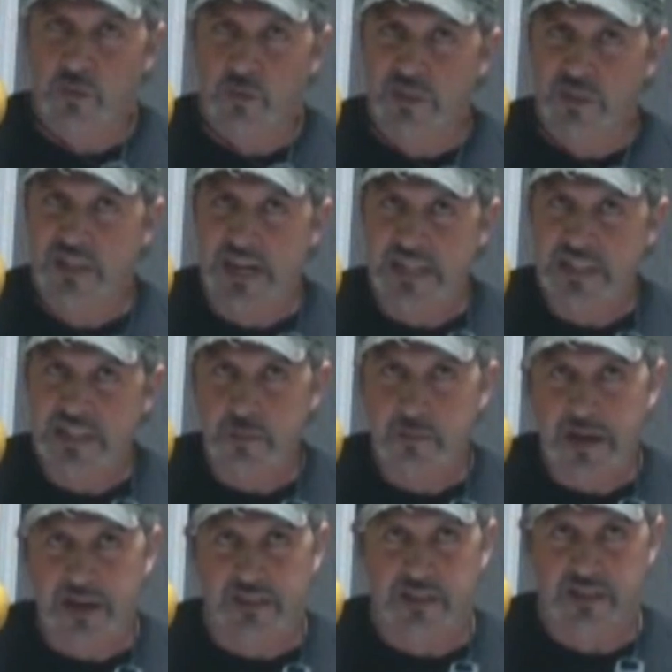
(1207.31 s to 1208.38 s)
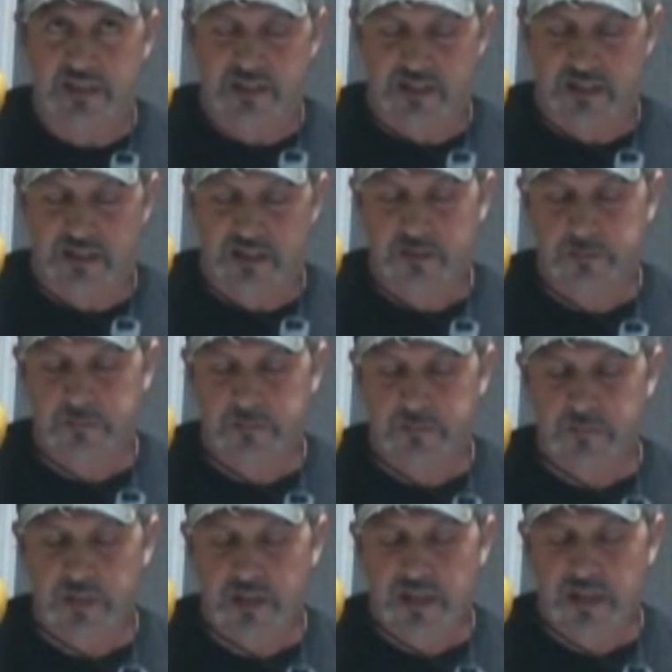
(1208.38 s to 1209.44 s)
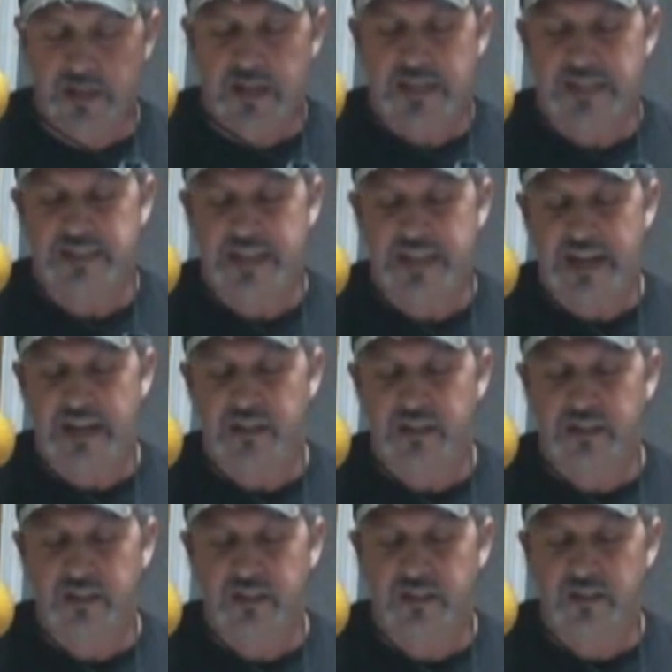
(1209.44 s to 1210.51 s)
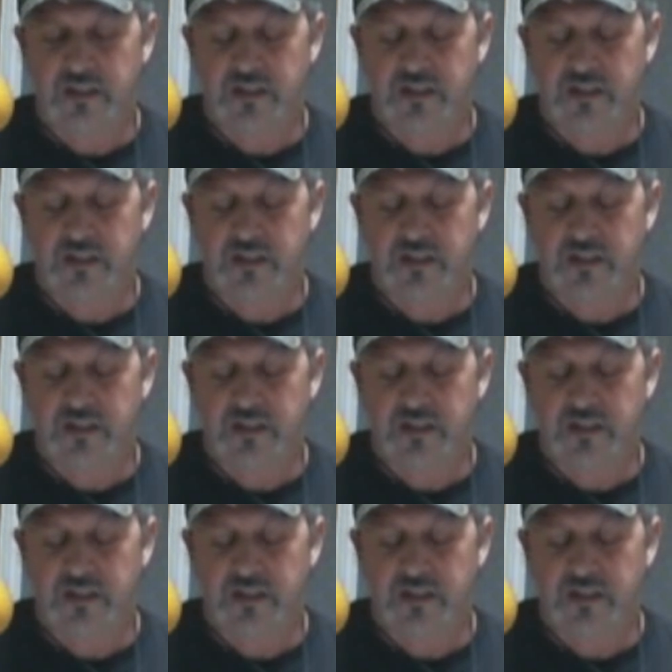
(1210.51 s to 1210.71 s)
And what's nice about these guns is that